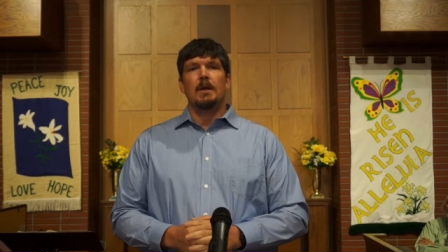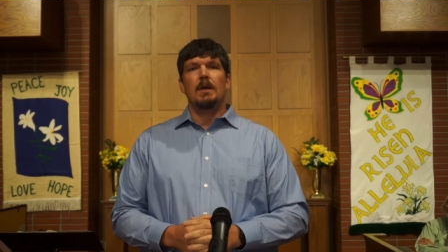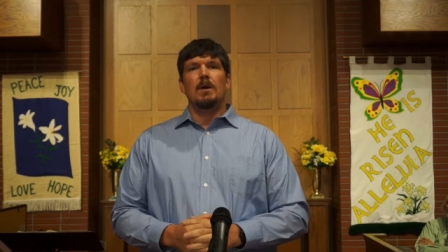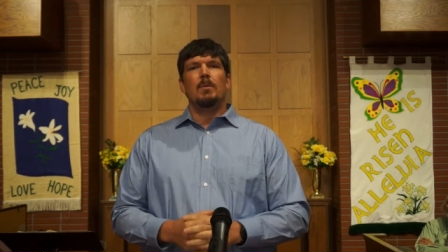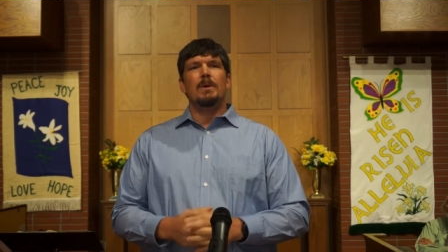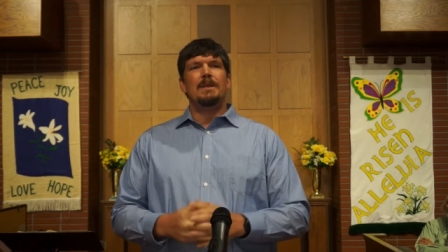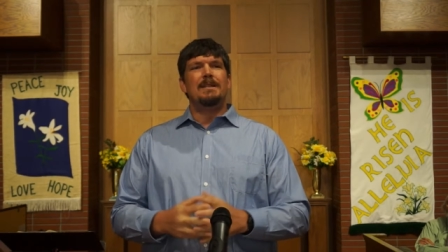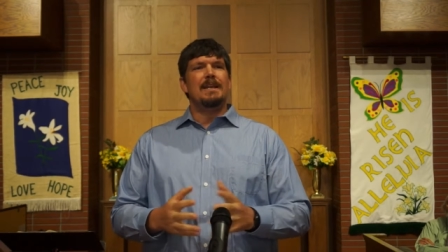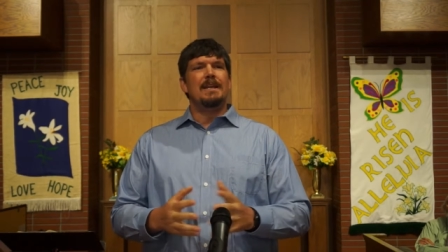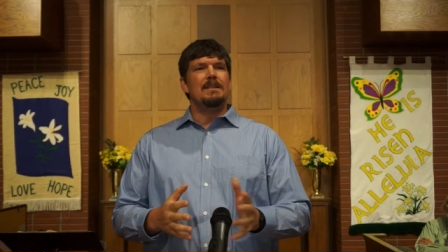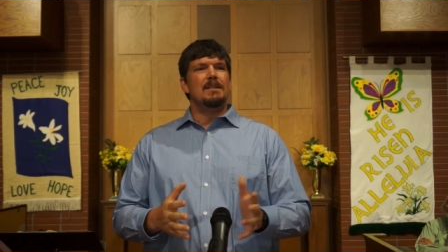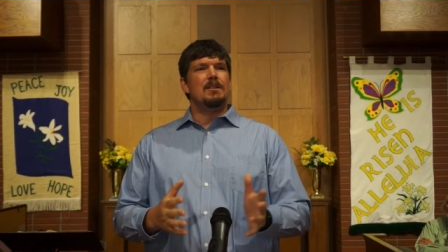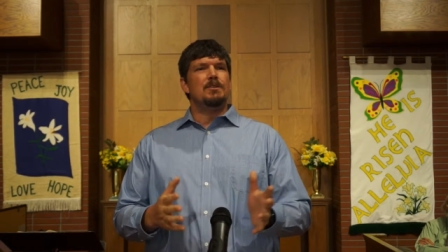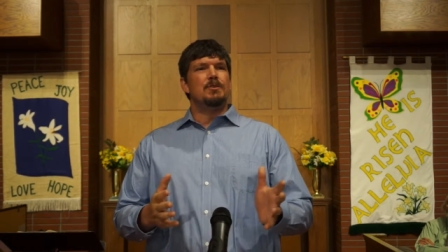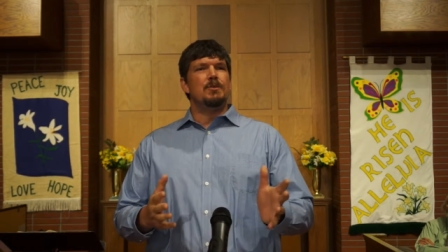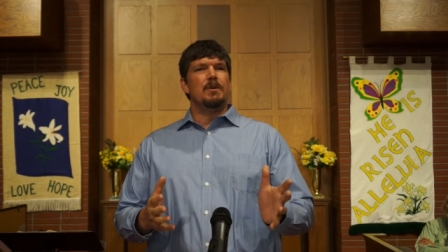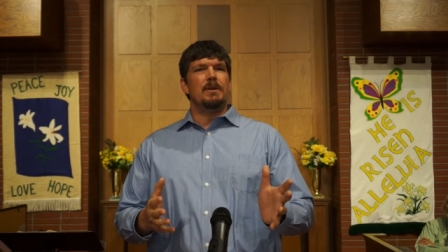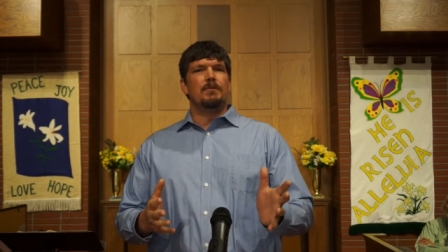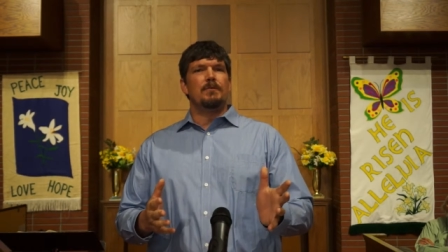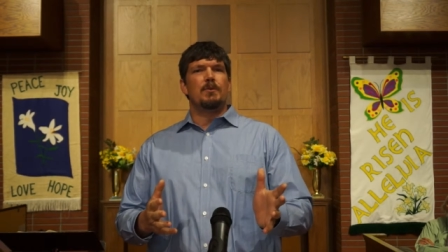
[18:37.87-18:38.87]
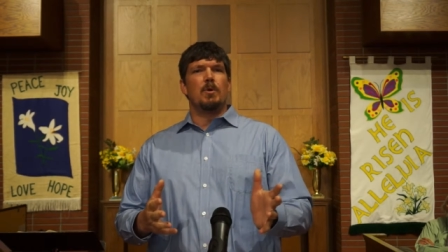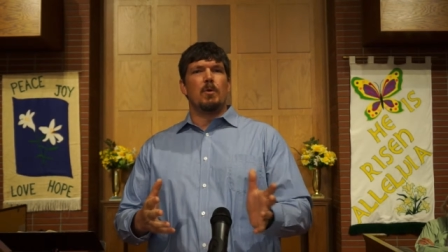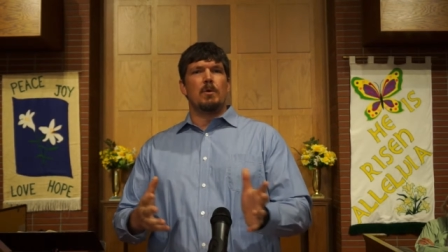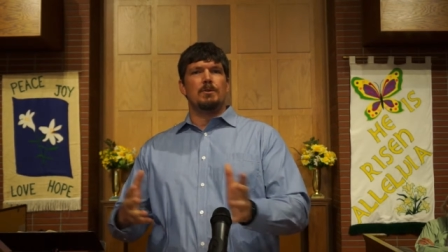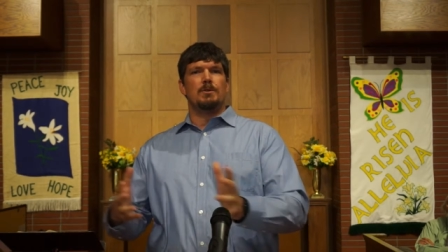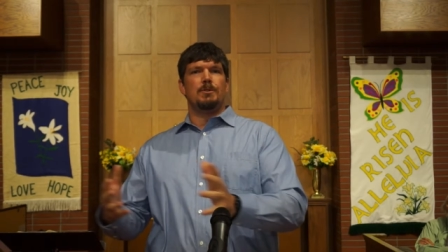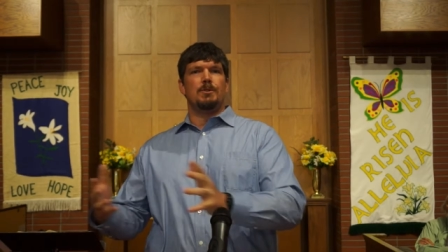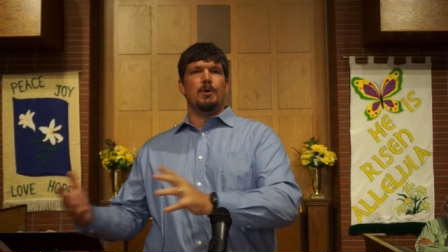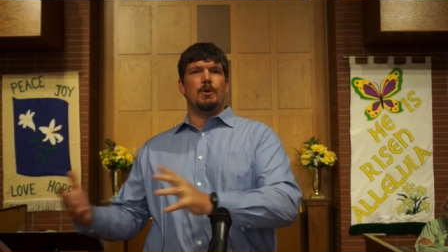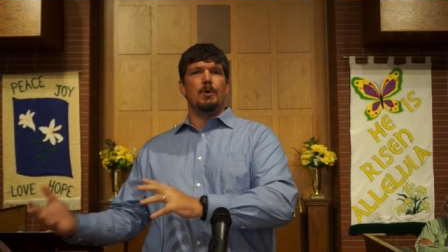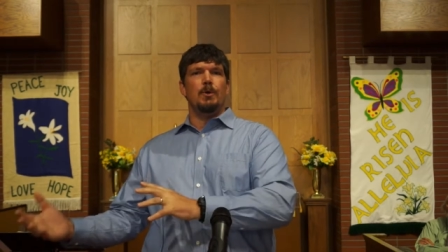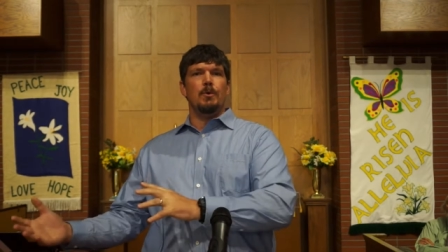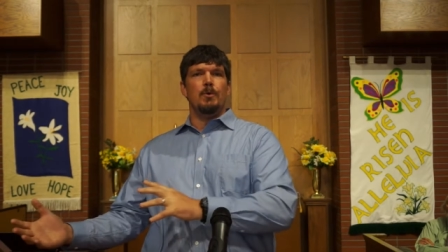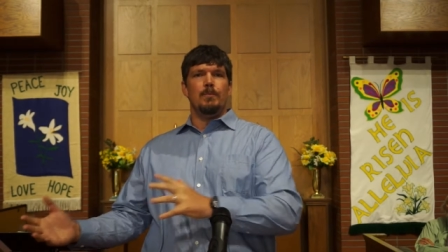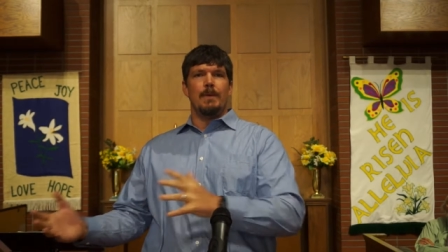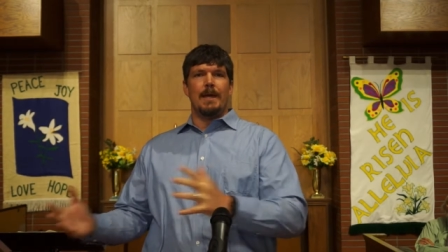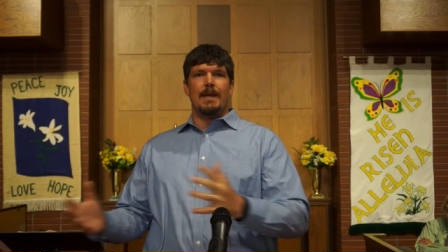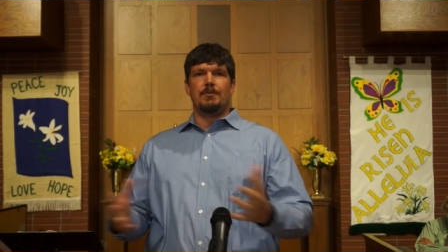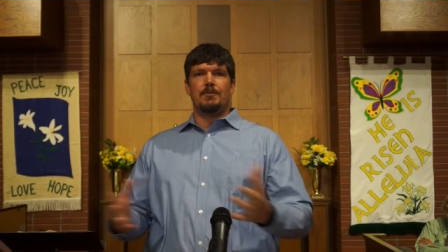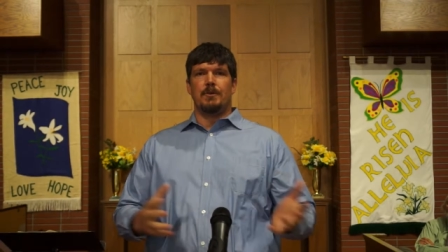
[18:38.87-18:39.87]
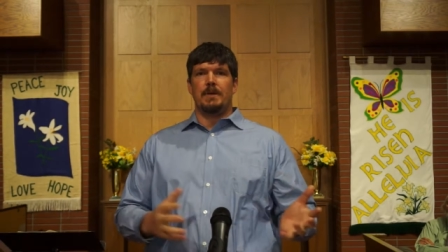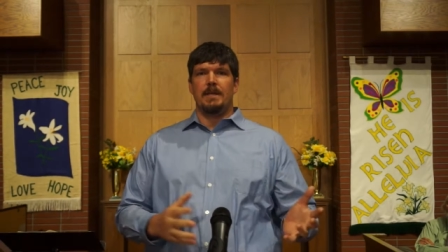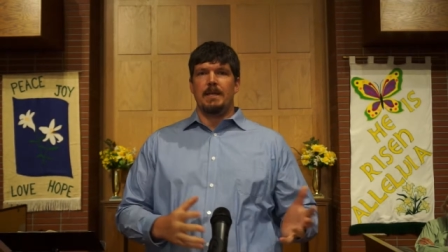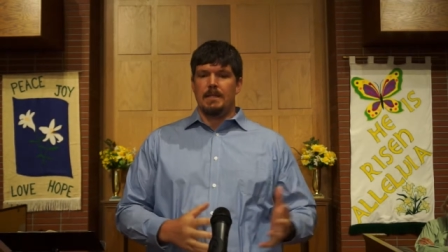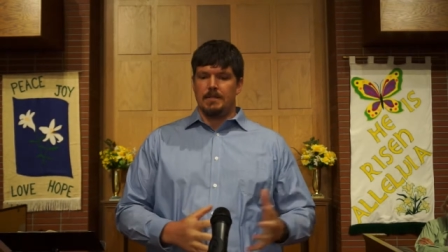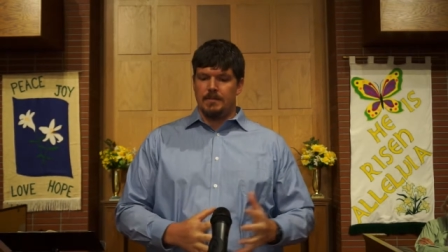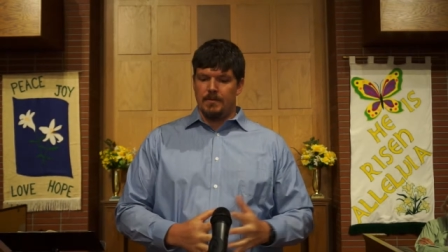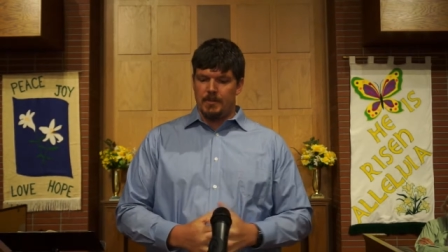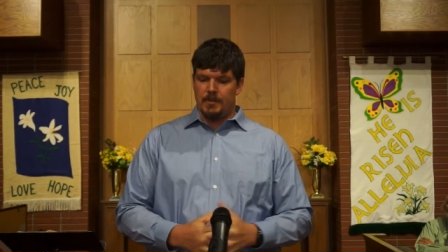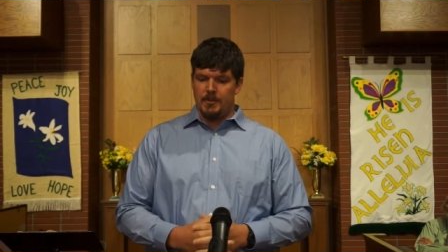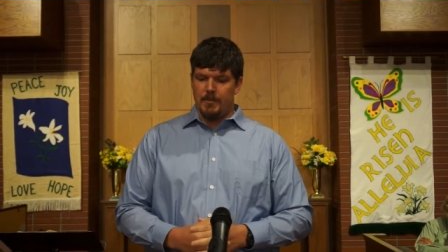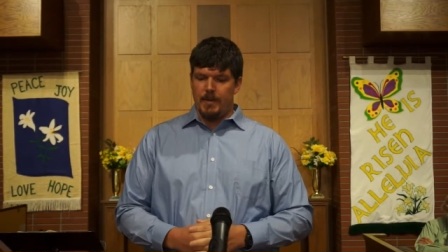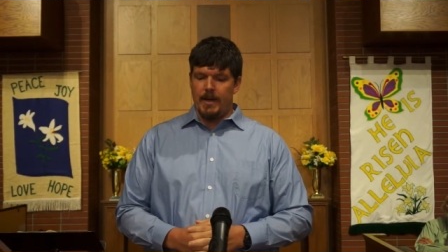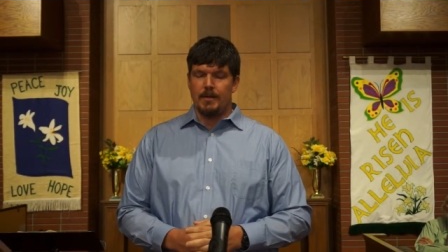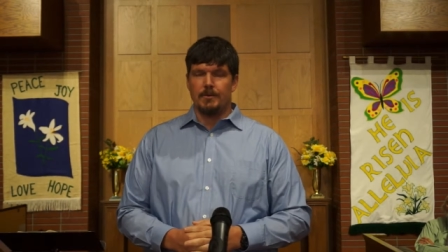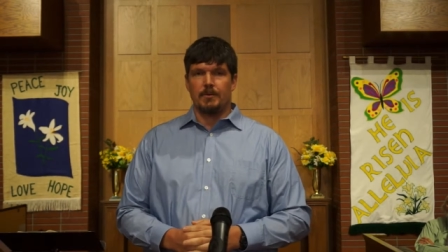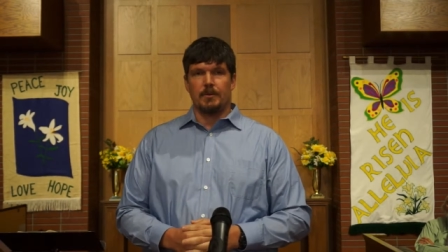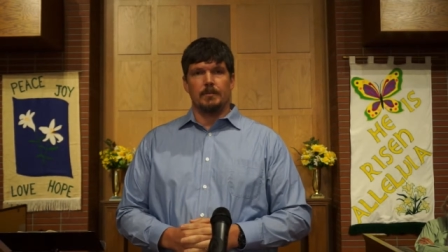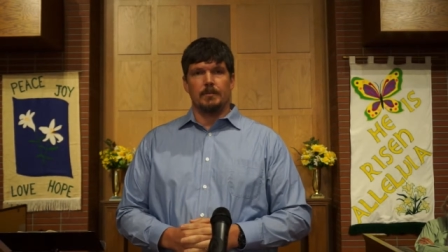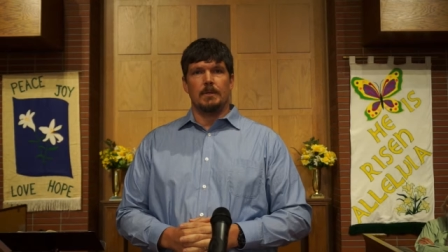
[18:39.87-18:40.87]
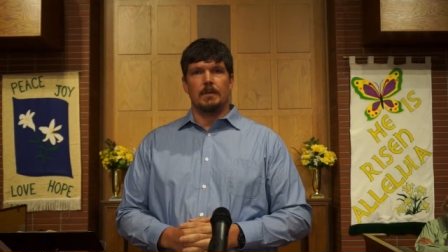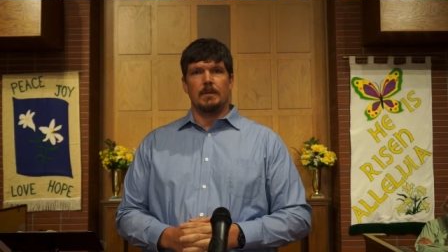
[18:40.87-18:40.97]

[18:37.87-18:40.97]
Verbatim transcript: we tend to drift towards two major ends of the spectrum.